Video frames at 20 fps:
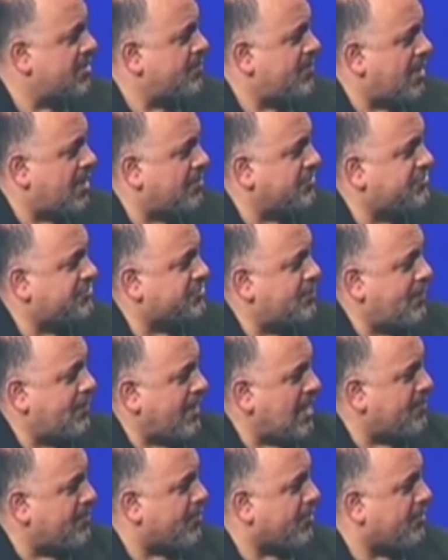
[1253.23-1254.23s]
published a
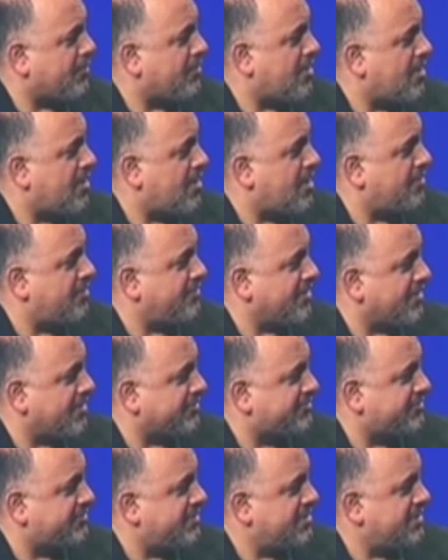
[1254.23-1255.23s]
paper on
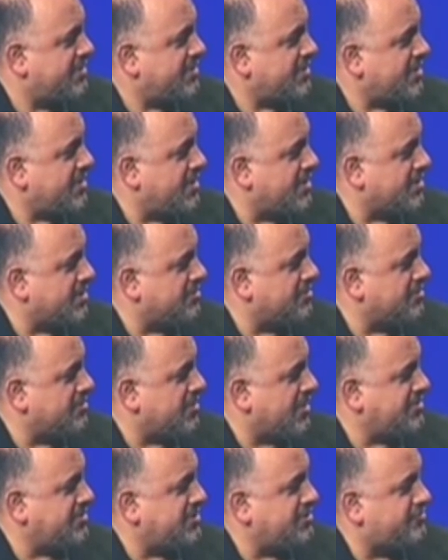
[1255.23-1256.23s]
this in
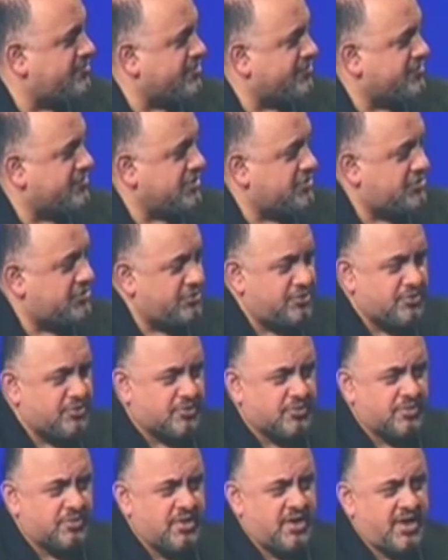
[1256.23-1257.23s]

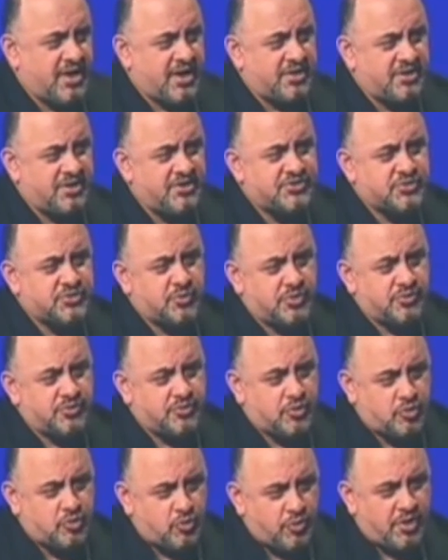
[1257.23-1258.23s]
1952, and he's the one who
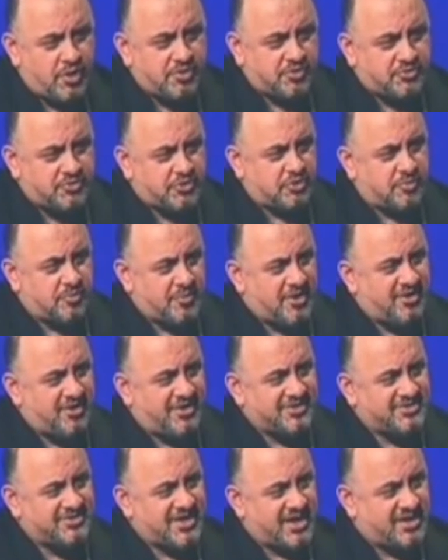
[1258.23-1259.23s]
coined the term
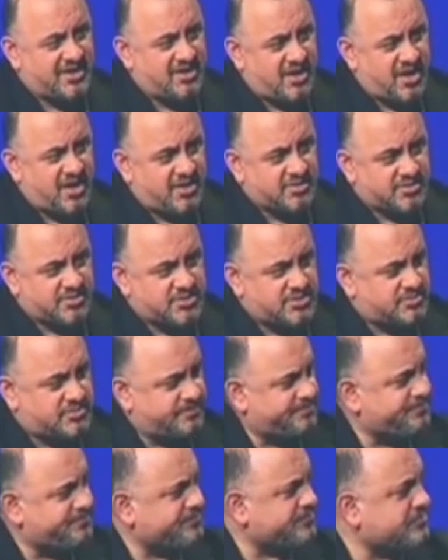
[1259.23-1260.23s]
contact guidance.
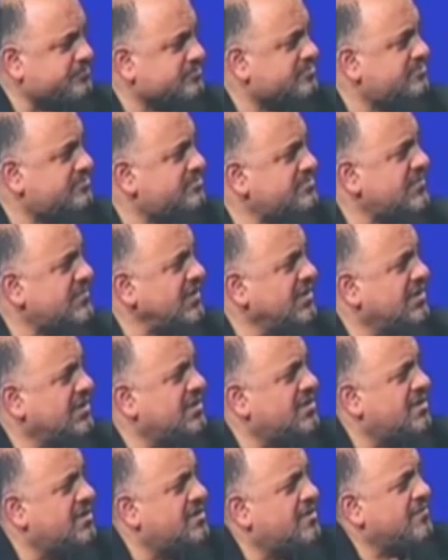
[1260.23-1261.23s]

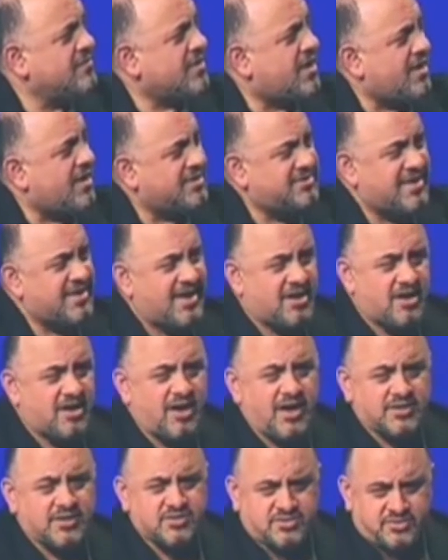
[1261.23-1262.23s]
Contact
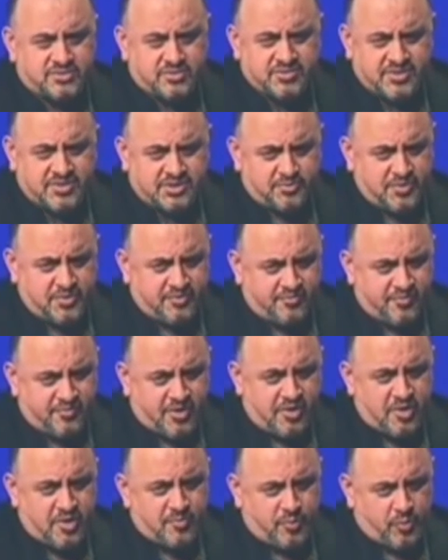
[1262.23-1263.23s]
guidance turns out to be a
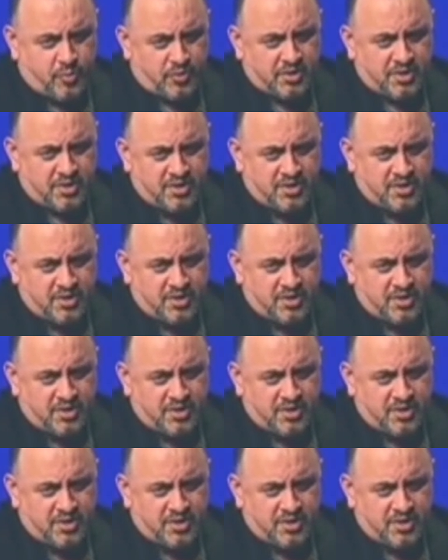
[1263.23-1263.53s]
very important